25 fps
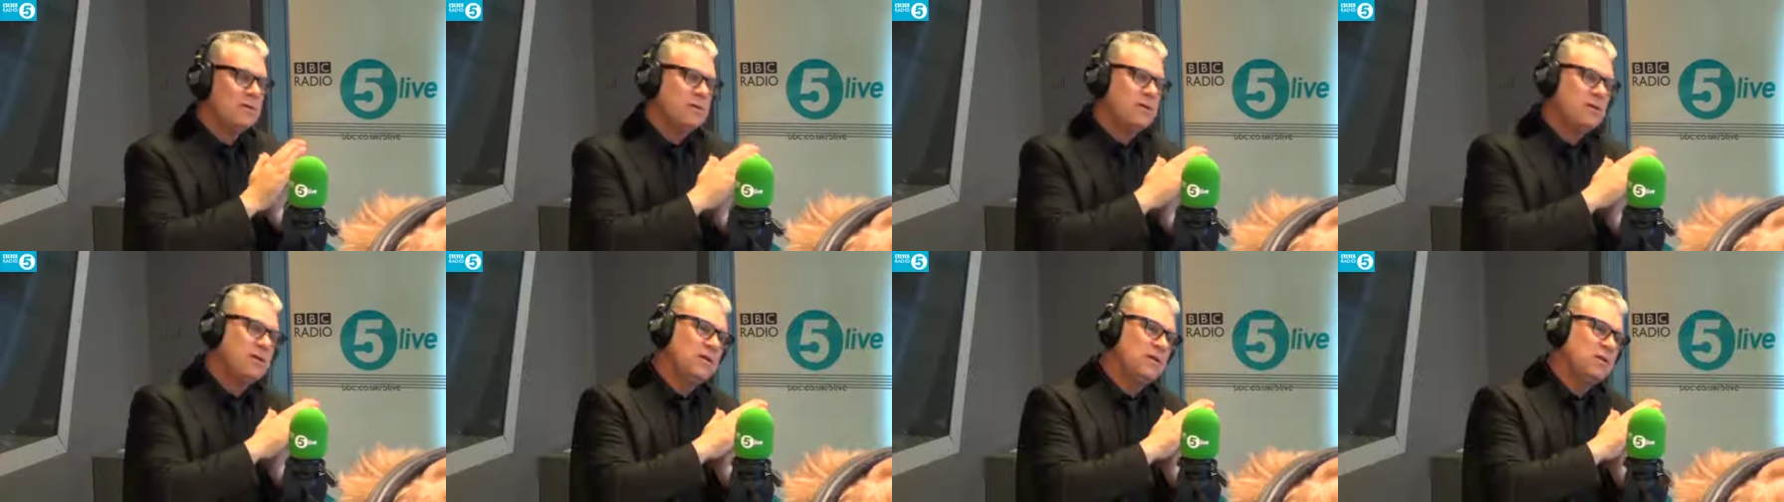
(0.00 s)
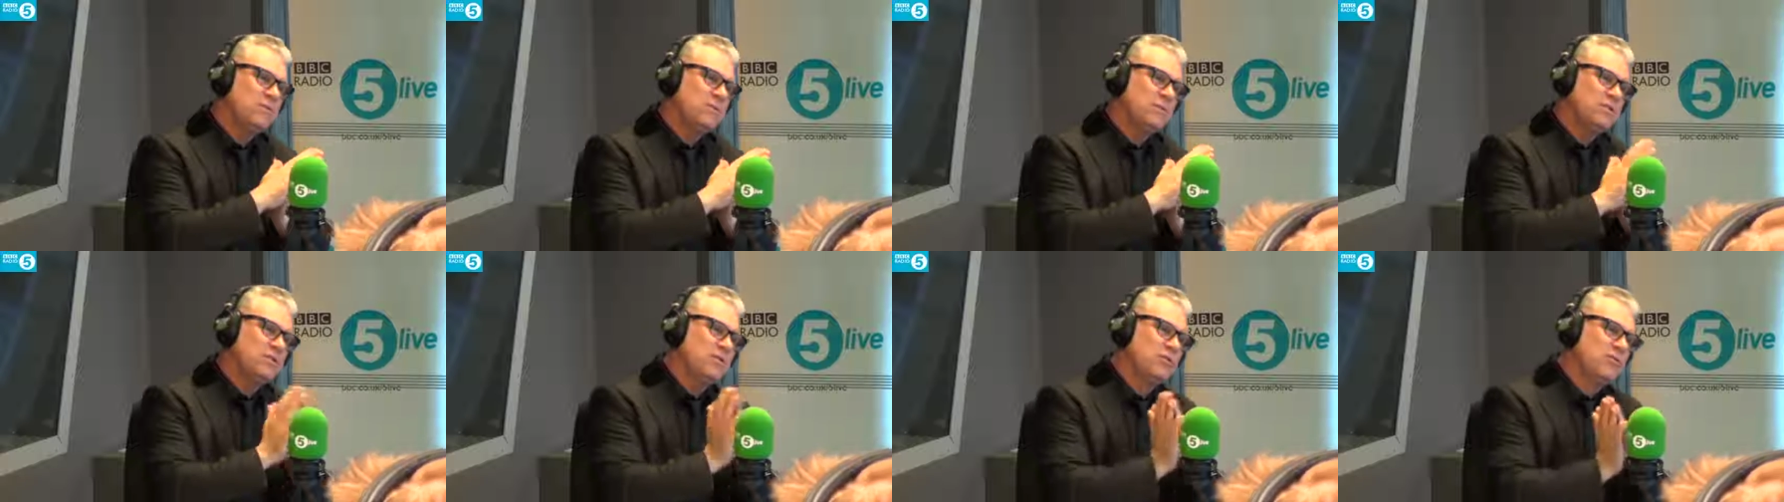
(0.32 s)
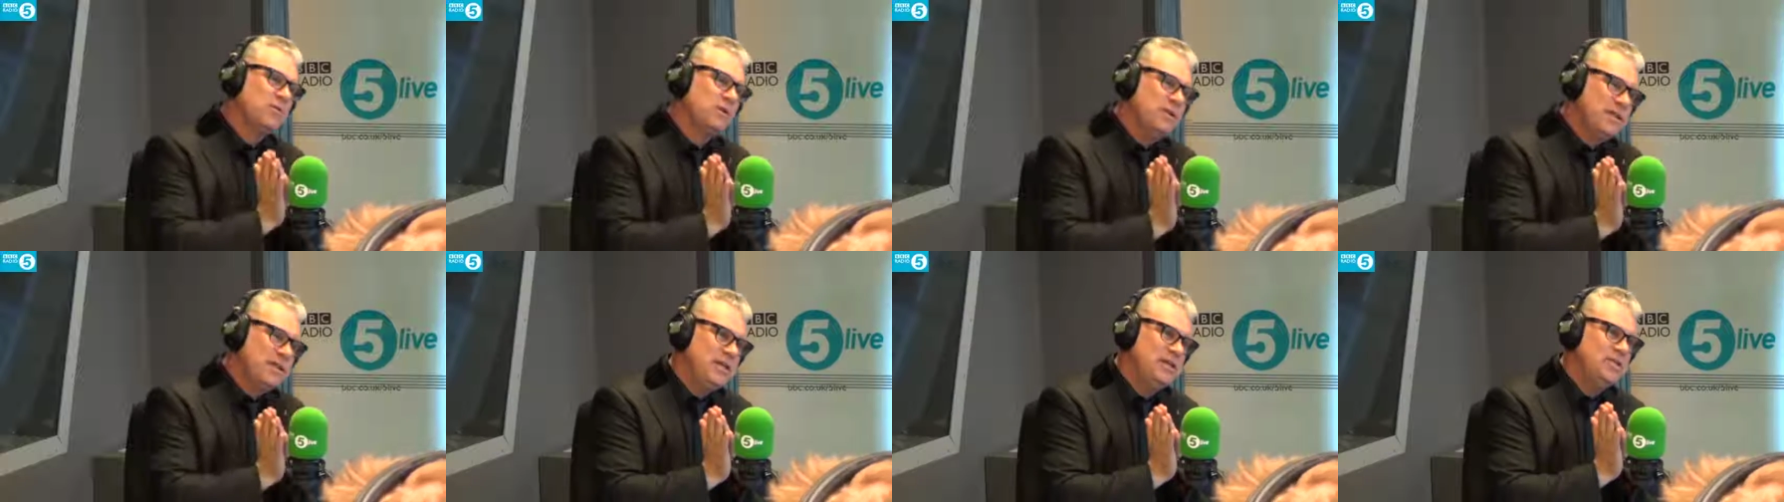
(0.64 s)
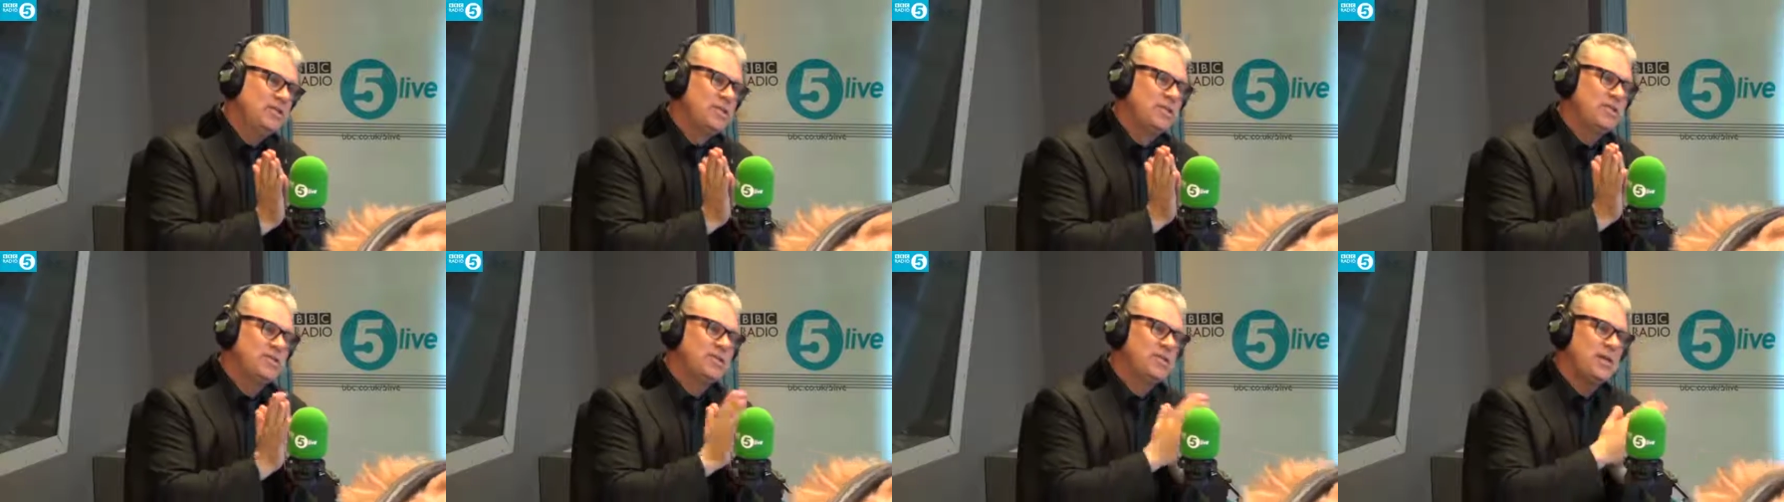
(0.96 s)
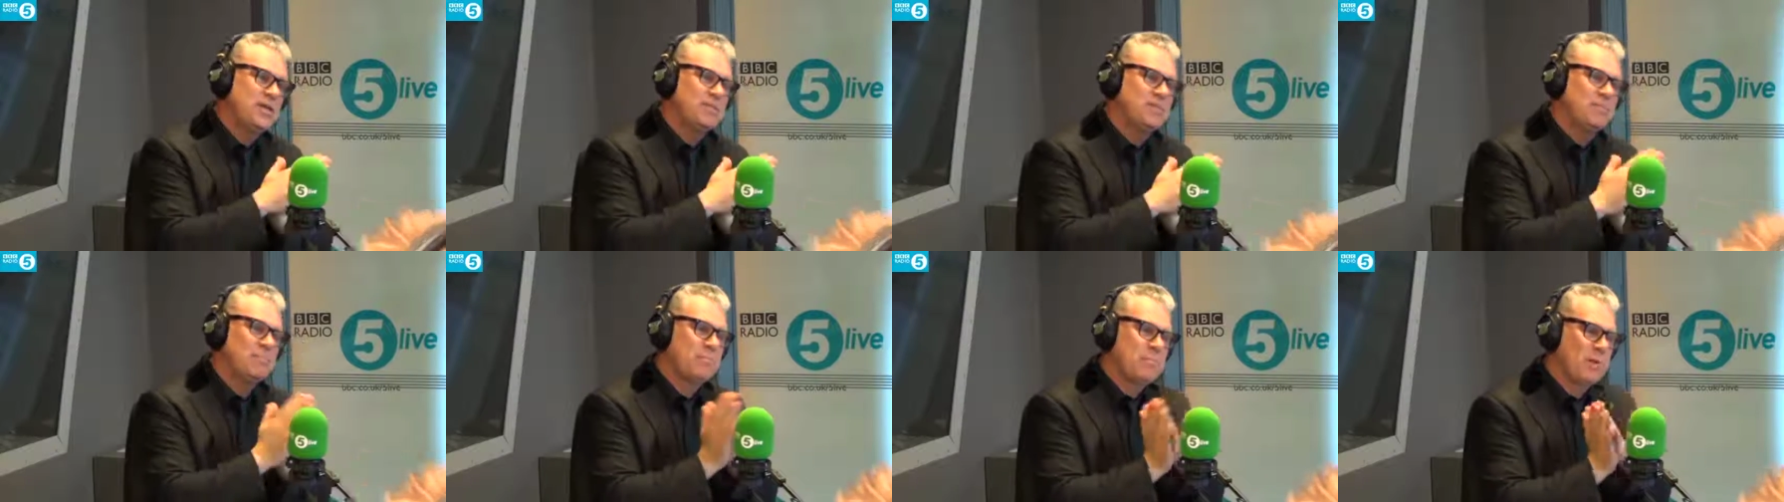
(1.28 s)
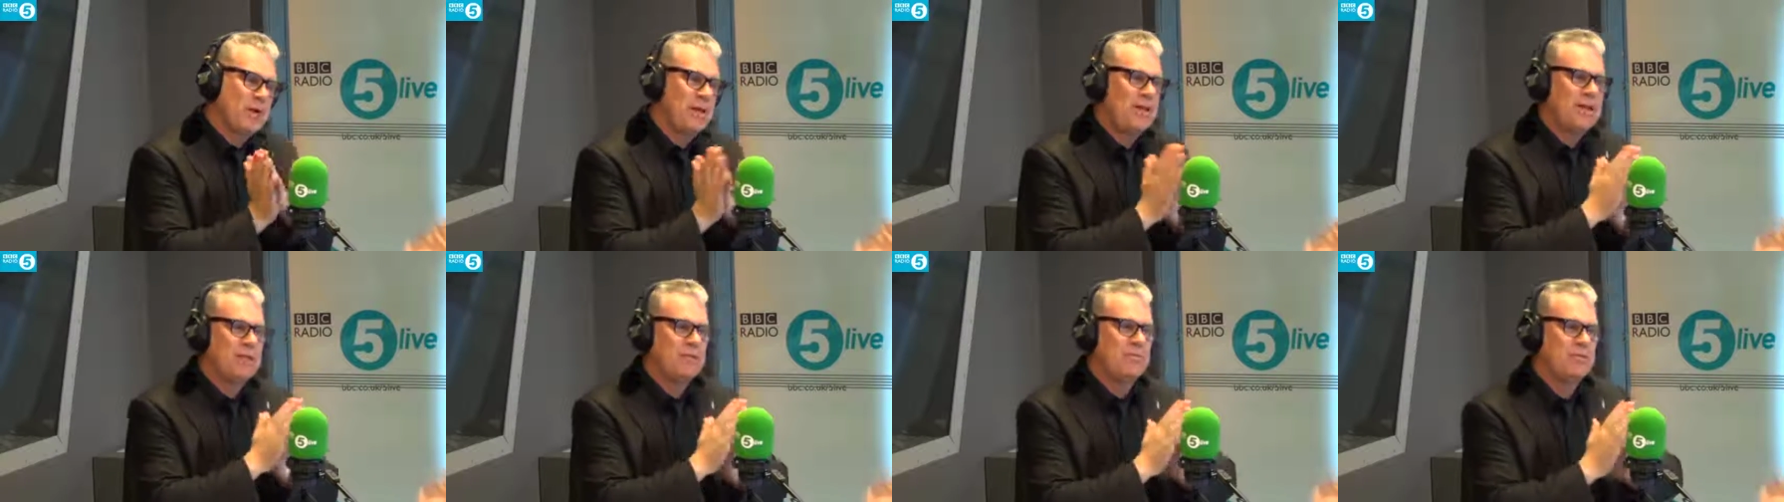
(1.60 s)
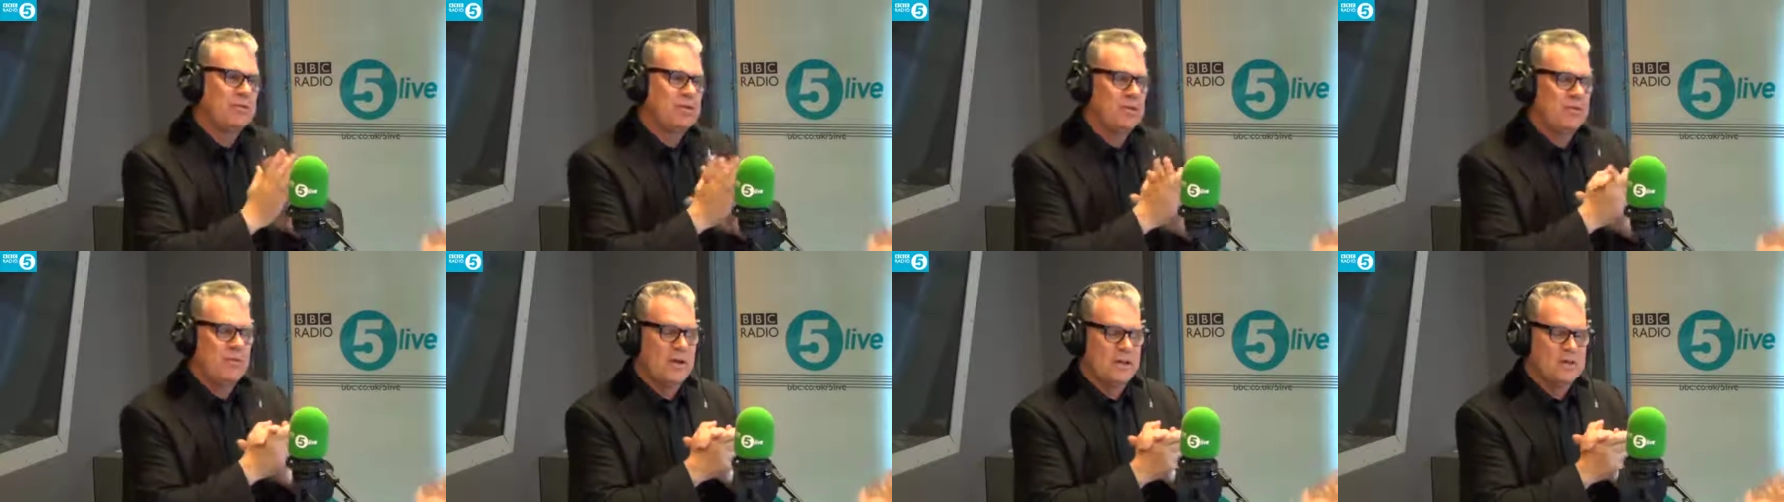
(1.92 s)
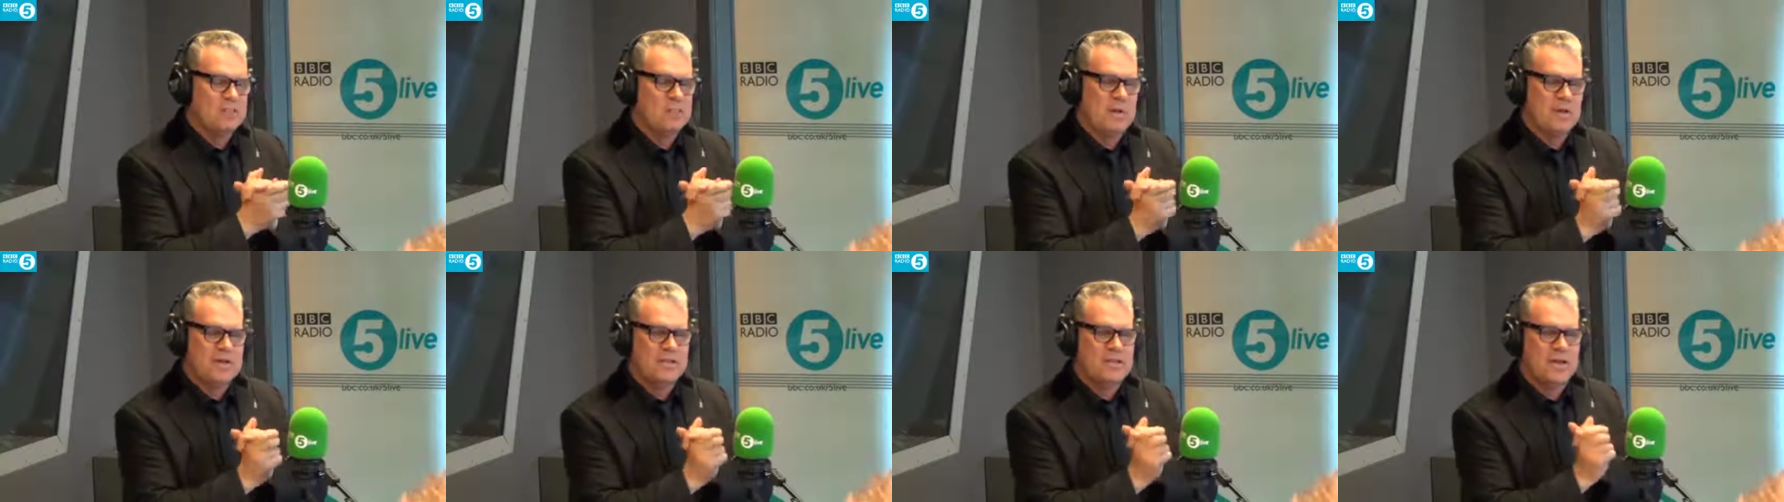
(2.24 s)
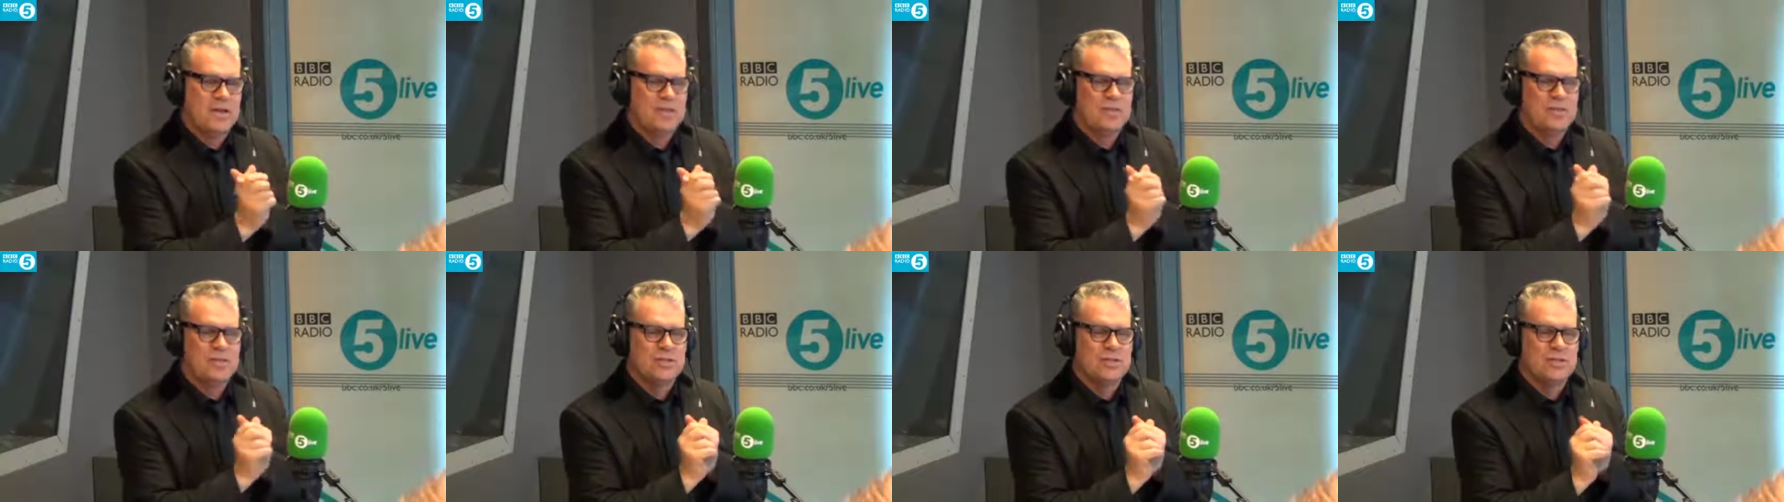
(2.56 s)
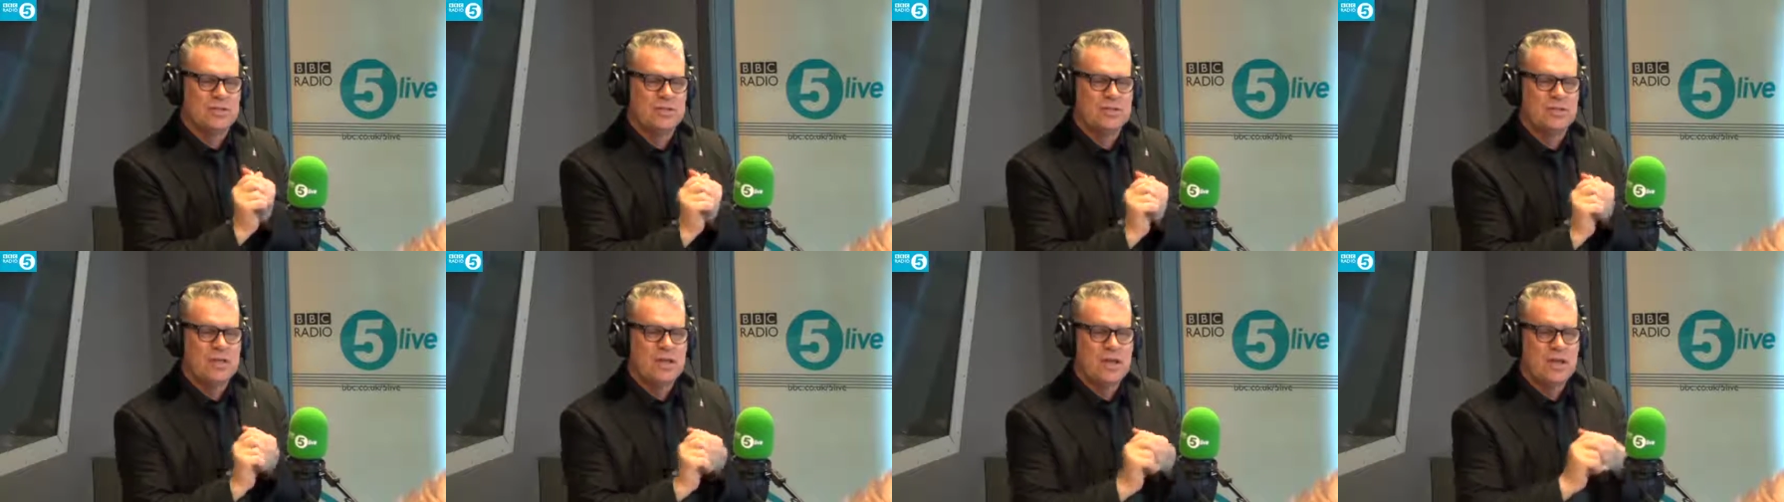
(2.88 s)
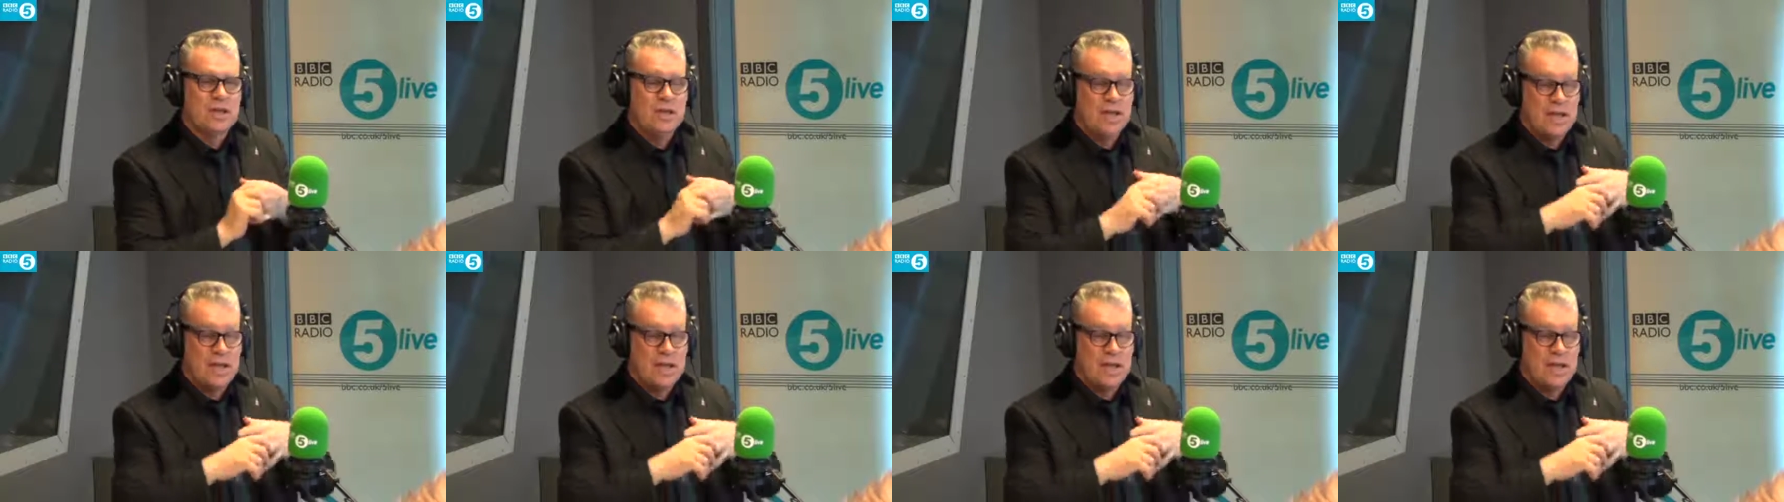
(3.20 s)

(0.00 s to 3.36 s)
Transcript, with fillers: you know with your allegiances and playing with your expectations,